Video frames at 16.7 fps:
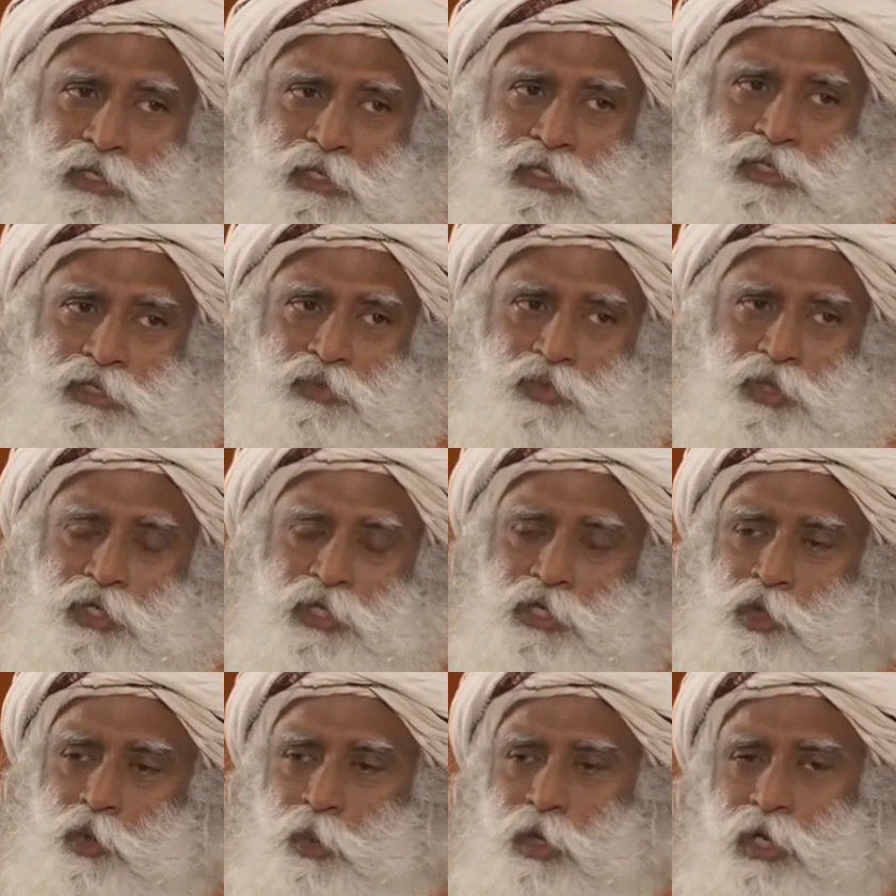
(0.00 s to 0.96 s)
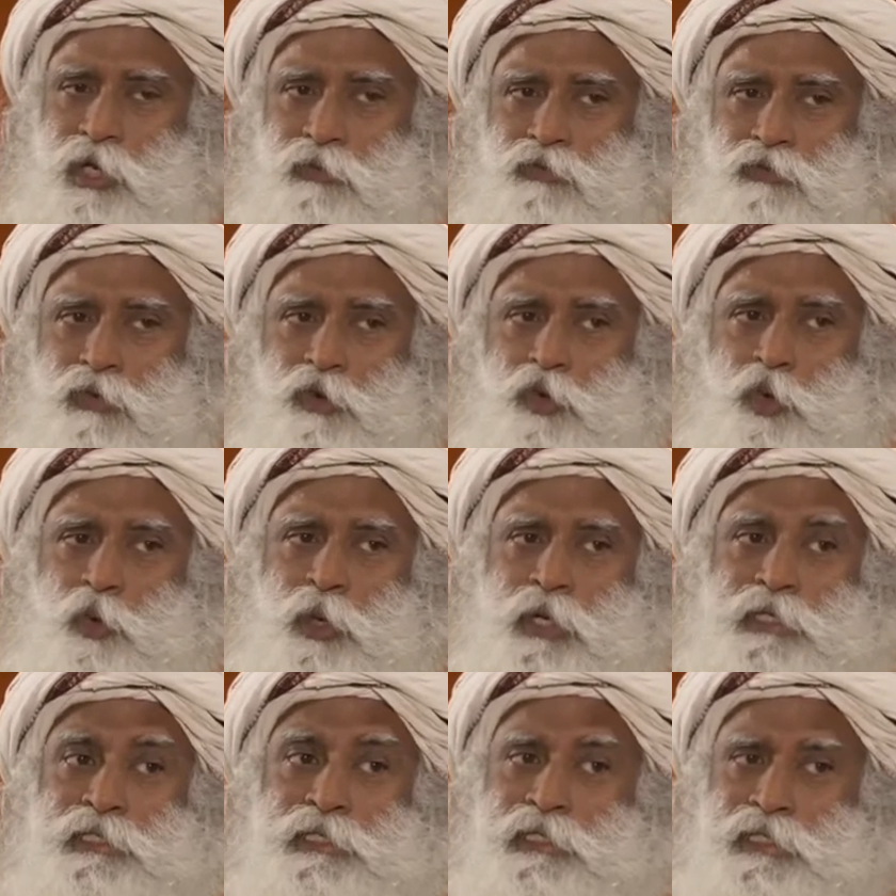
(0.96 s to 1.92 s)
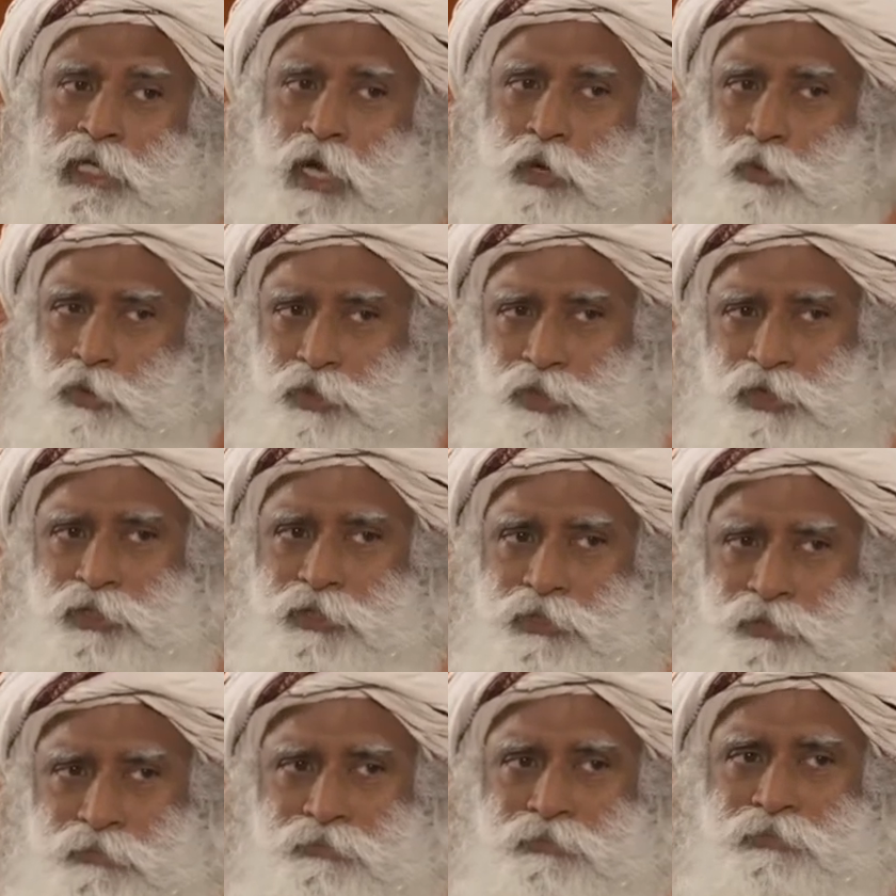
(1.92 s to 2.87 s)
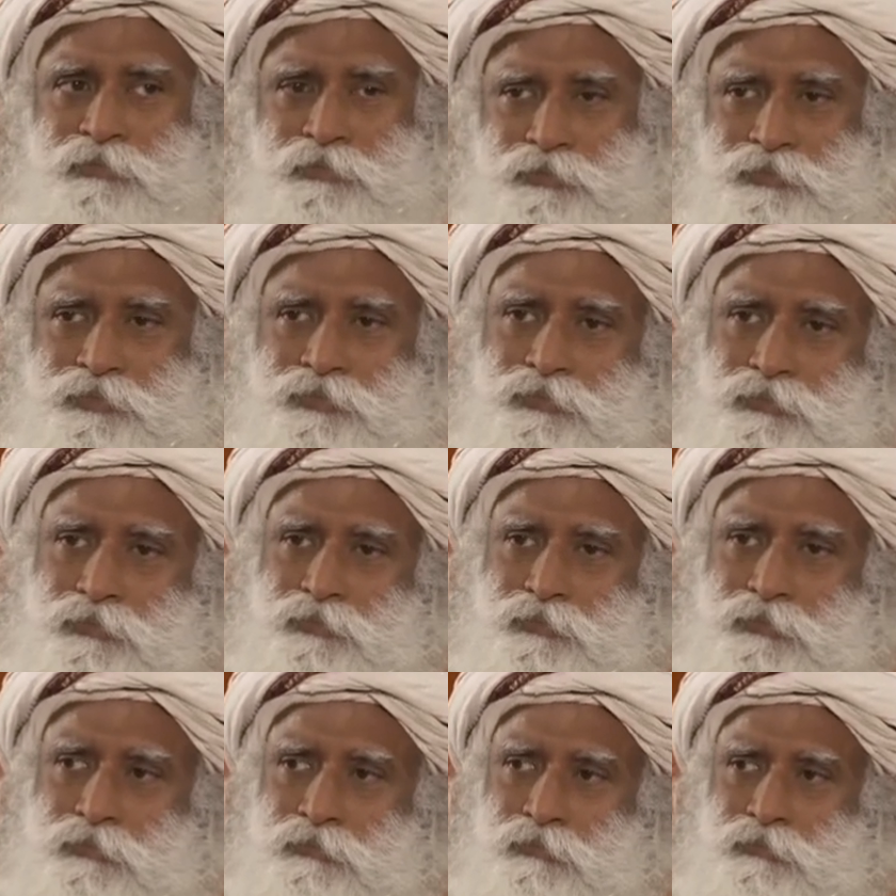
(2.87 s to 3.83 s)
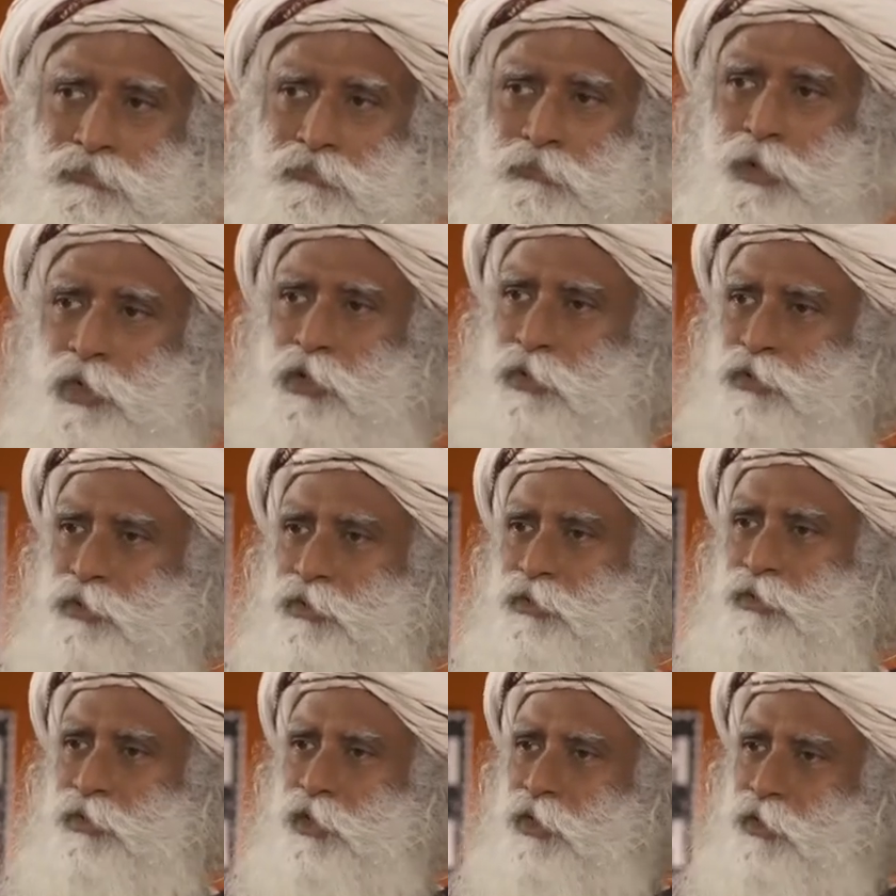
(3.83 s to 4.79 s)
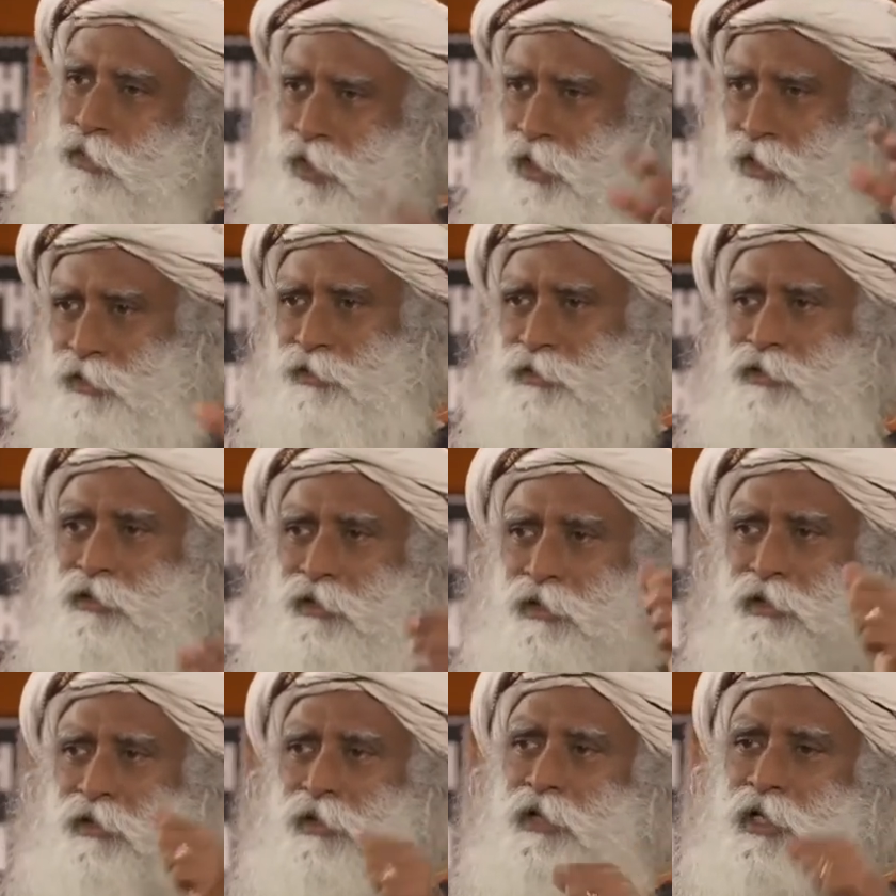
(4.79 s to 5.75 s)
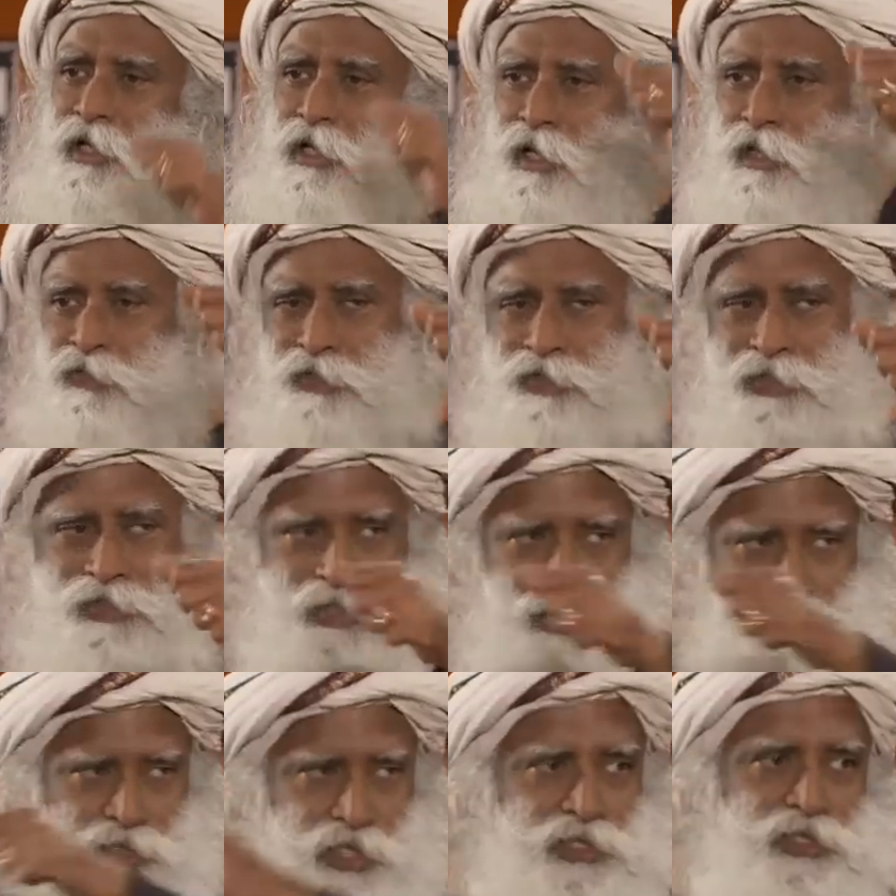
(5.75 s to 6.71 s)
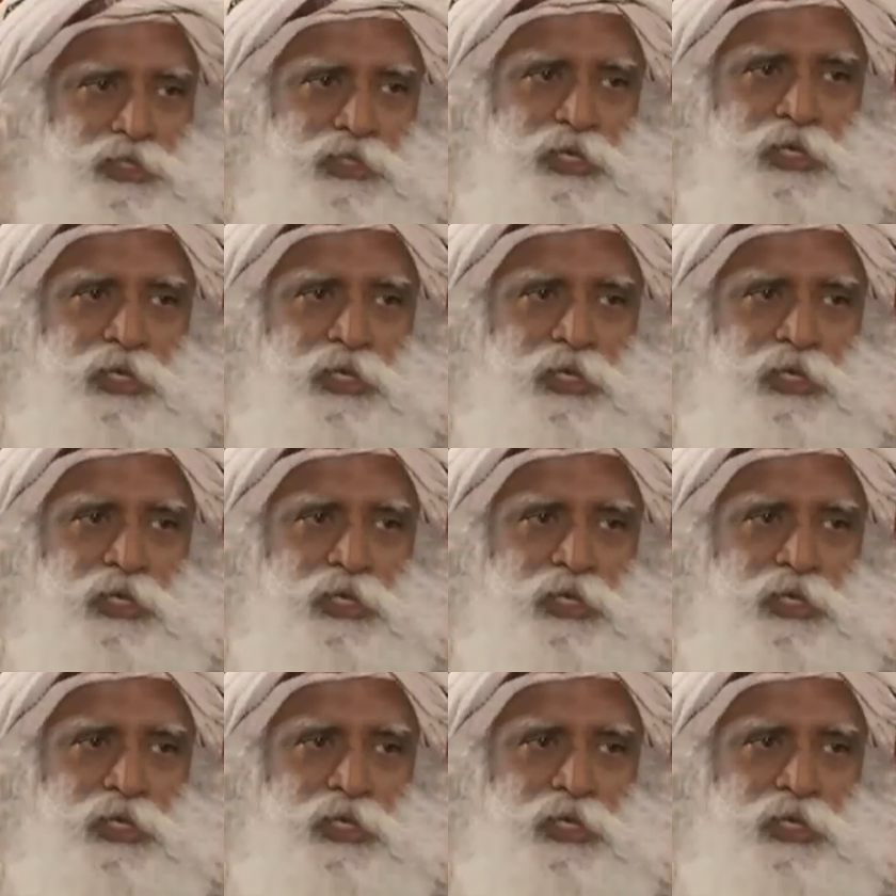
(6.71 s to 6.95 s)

this within 24 to 26 hours, because the cranes and the gantries are such,